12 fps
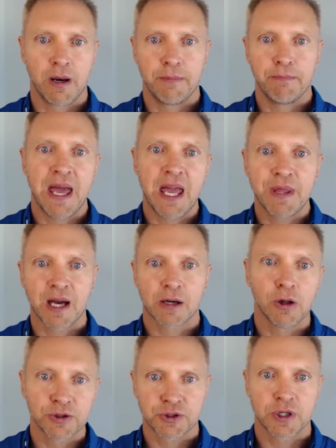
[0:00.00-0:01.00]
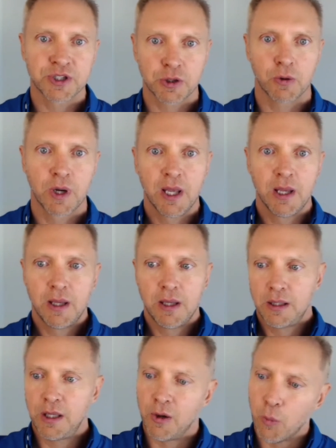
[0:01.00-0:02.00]
And maybe that culture issue,
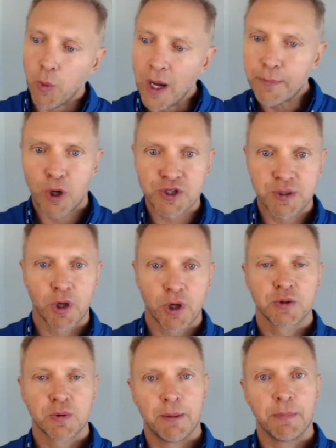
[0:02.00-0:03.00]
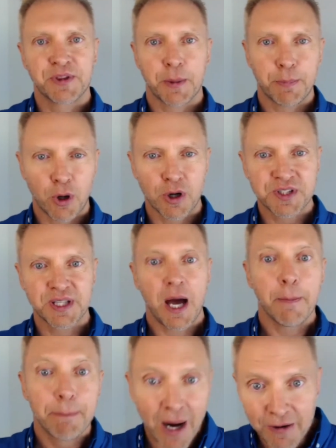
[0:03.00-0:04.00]
one person brought you in, but the person
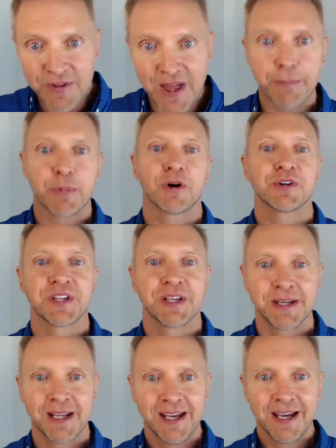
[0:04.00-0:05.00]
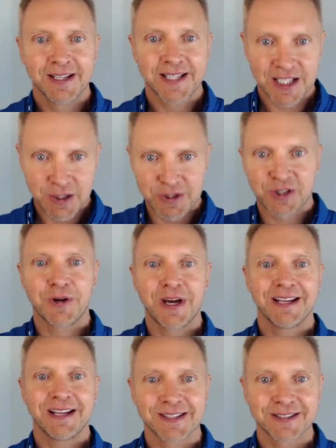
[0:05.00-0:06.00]
above that person is actually what's
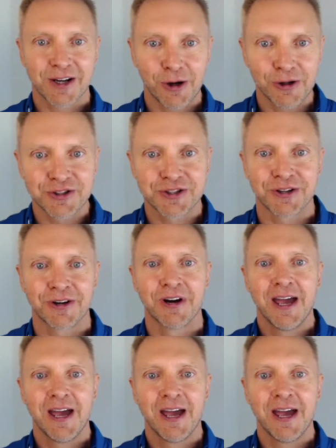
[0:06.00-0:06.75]
creating this culture.